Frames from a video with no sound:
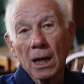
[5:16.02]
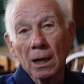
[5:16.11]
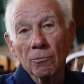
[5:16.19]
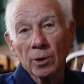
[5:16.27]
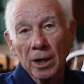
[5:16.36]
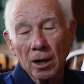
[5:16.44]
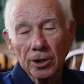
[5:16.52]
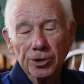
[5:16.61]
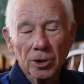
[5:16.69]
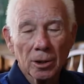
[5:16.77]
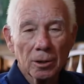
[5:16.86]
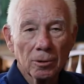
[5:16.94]
We
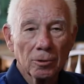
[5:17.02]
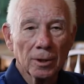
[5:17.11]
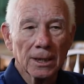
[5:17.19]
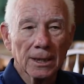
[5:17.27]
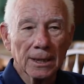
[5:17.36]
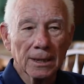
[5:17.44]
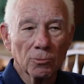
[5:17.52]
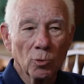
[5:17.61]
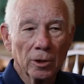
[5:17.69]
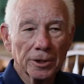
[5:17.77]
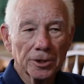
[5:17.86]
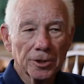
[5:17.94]
also
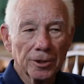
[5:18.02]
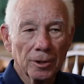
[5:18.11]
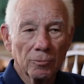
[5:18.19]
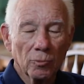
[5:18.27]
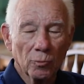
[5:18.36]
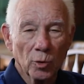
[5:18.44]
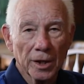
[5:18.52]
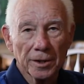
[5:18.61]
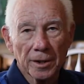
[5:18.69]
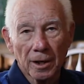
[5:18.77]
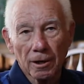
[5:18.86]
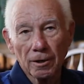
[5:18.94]
wanted to do, one of
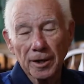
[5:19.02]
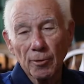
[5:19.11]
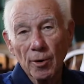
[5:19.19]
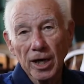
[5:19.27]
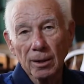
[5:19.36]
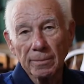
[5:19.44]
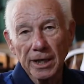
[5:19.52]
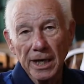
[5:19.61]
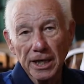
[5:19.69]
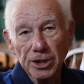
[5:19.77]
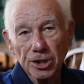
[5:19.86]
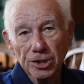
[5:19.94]
the early
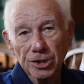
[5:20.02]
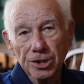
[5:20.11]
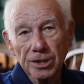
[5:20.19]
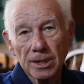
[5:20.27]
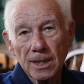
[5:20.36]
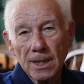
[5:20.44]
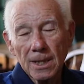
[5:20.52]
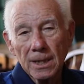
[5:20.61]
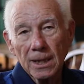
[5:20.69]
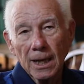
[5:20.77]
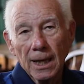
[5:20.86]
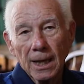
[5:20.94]
recommendations
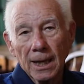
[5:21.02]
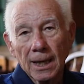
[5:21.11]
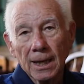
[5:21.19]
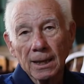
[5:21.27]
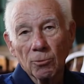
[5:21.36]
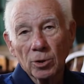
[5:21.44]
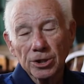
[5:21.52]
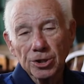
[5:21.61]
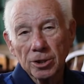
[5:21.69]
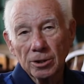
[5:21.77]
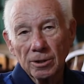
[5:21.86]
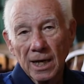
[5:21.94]
was
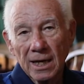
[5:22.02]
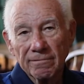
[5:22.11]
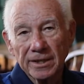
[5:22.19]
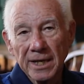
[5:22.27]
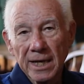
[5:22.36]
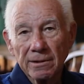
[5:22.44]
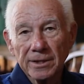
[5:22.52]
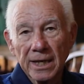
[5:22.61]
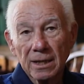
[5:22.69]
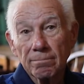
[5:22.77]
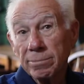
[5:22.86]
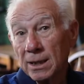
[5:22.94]
to have a
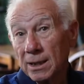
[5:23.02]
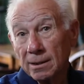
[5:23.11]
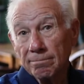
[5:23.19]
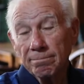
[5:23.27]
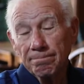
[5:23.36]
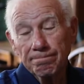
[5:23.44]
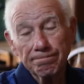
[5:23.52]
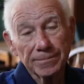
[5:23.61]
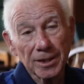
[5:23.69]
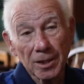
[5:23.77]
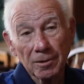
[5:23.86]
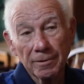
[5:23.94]
downtown pub.
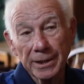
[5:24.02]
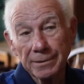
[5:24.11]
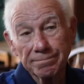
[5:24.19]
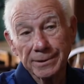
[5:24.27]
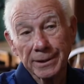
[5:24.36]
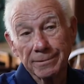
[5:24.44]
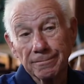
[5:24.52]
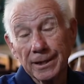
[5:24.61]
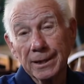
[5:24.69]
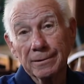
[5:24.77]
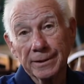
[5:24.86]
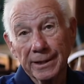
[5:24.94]
So we said,
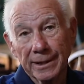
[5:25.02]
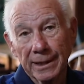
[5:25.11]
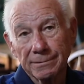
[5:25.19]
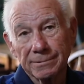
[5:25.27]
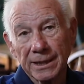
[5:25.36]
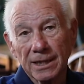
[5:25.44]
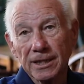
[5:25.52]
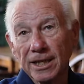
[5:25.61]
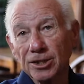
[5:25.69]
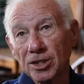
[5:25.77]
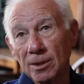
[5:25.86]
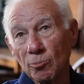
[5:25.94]
well, yeah, that sounds
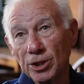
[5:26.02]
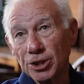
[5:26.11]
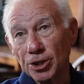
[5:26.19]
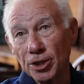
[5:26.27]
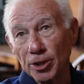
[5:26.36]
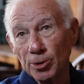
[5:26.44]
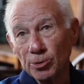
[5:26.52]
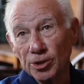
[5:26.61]
like something we should do.